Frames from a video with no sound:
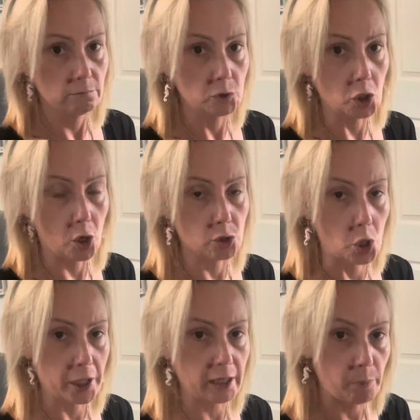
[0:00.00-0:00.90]
So
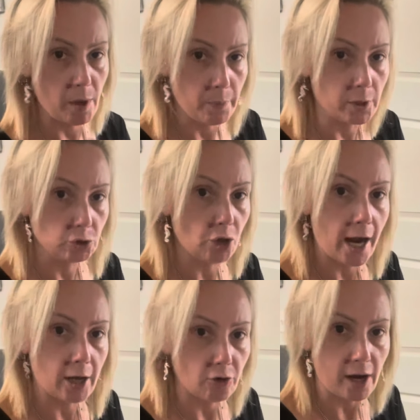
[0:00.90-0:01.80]
don't let the people
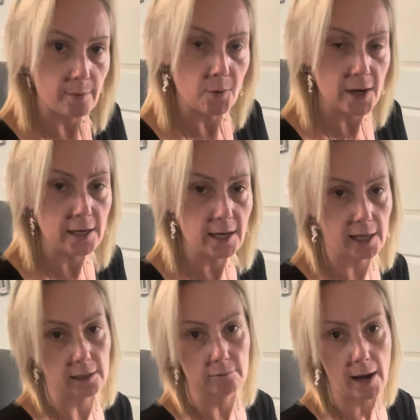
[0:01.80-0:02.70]
try to cram you in
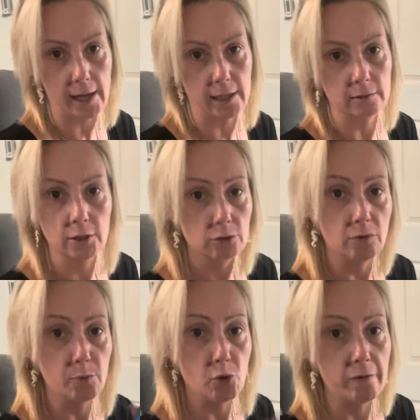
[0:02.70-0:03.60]
there, right?
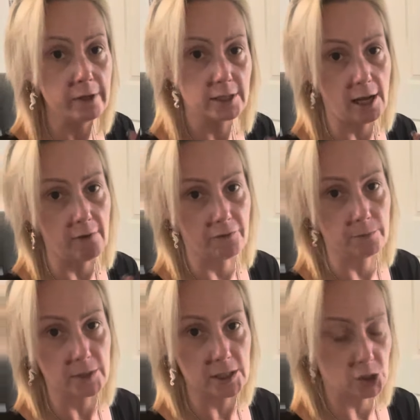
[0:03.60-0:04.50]
Remove yourself from
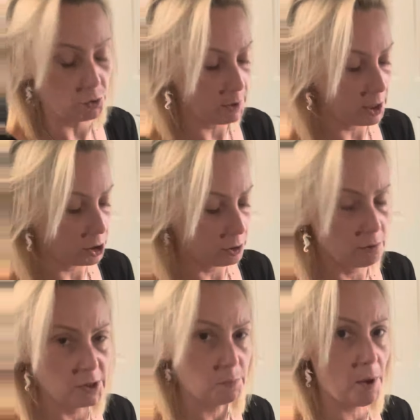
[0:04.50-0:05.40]
the situation.
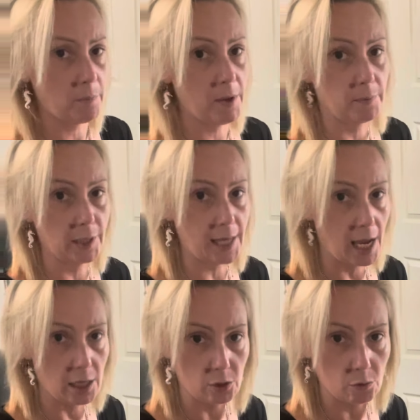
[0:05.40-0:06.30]
Don't expect people to
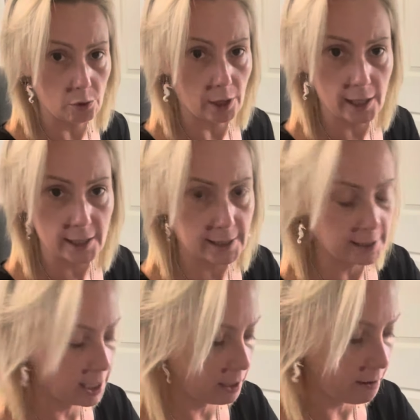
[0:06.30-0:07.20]
get you or to
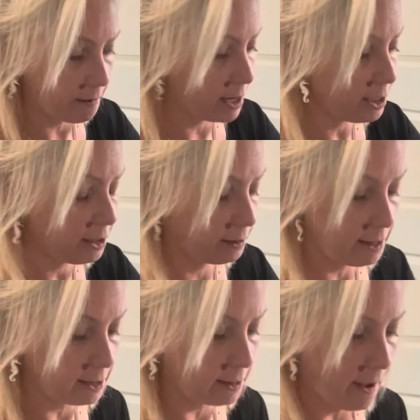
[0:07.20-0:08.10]
understand it or anything
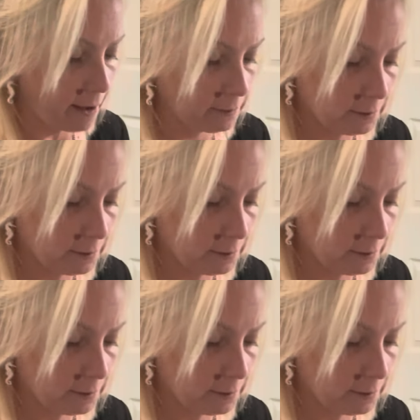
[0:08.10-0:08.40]
like that.